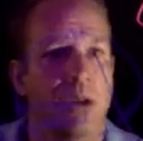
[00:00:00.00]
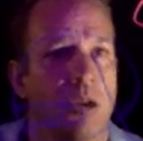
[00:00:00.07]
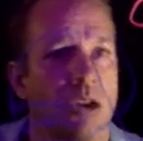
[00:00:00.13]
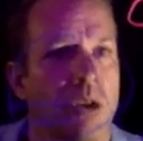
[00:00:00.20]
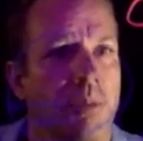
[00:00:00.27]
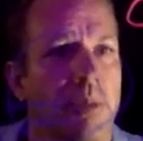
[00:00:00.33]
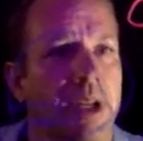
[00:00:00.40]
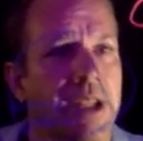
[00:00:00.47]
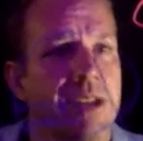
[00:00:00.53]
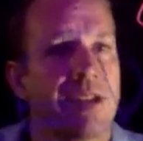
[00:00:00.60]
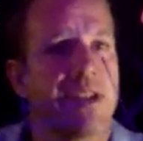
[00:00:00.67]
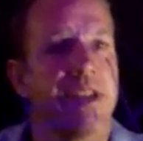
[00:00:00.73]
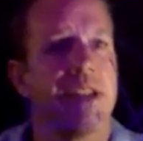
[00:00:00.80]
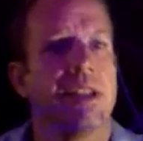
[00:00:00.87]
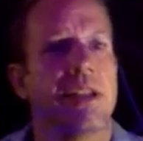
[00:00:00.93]
you might
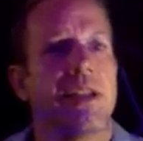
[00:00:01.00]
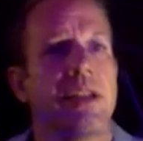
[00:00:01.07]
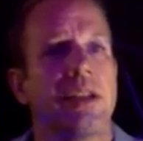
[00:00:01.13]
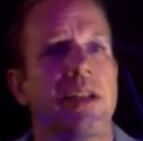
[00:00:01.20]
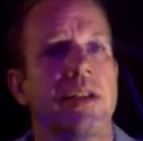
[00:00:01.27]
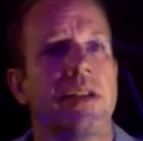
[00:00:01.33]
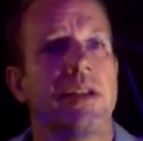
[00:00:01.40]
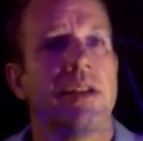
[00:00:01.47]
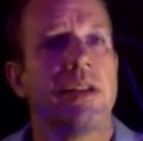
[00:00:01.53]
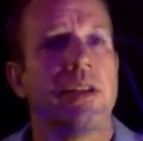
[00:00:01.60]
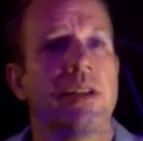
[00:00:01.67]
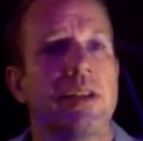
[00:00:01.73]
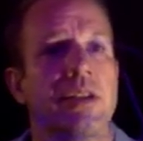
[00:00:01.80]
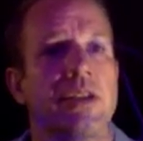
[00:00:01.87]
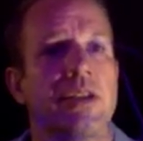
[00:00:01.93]
see
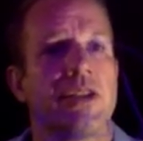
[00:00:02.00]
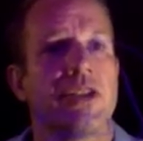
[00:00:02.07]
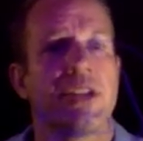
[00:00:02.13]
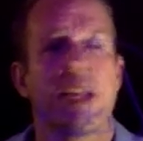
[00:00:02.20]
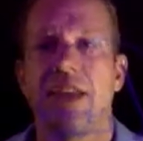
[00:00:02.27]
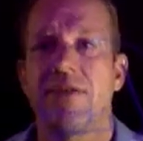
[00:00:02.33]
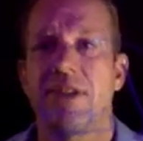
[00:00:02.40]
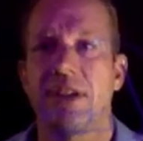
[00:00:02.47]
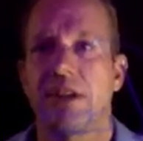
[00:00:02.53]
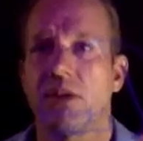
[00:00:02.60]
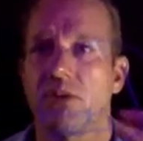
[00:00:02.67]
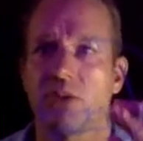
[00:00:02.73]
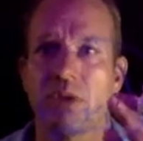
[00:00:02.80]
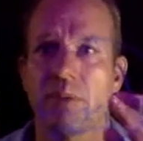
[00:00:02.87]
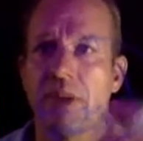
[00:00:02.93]
saving
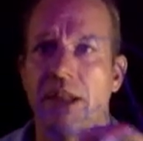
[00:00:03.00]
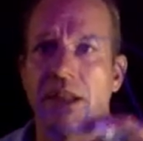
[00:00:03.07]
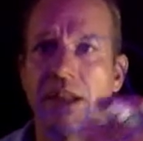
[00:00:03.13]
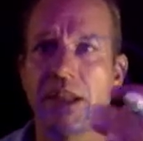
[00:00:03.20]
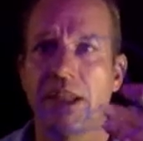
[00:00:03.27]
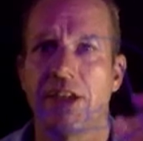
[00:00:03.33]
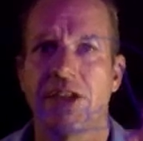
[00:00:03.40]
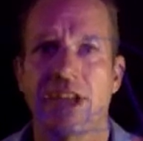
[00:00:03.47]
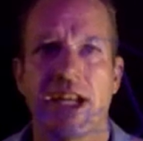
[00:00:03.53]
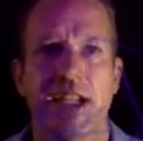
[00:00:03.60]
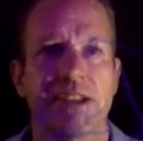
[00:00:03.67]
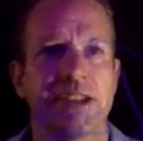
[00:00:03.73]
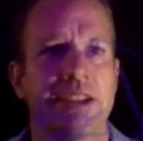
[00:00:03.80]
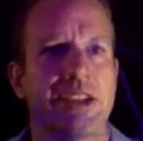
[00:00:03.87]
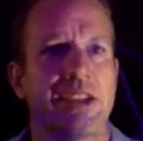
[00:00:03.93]
remain
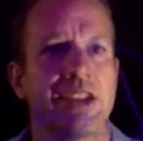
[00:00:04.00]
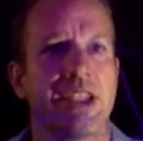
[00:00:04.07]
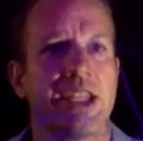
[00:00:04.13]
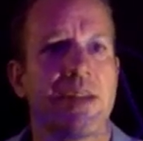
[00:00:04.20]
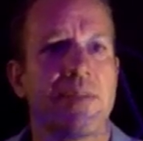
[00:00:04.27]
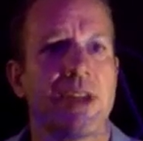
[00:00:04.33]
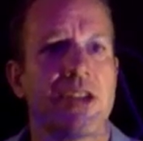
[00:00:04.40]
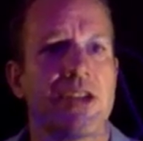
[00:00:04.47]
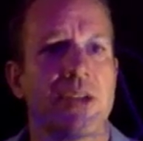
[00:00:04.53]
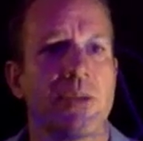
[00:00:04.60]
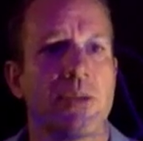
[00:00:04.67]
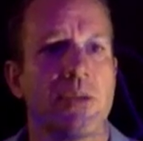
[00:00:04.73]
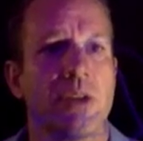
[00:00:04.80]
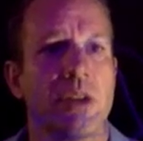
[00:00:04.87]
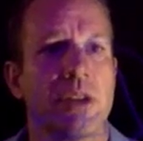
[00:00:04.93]
exactly the same as it
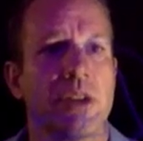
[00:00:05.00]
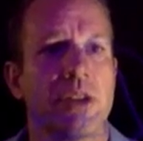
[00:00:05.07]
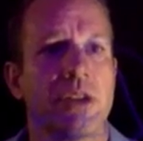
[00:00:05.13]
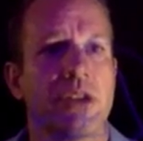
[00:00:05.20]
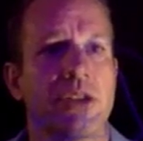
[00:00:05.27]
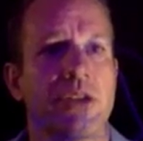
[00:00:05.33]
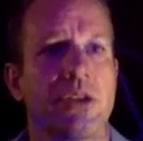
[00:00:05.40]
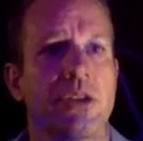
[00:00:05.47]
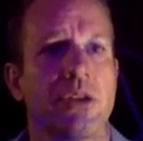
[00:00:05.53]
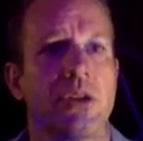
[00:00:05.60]
was.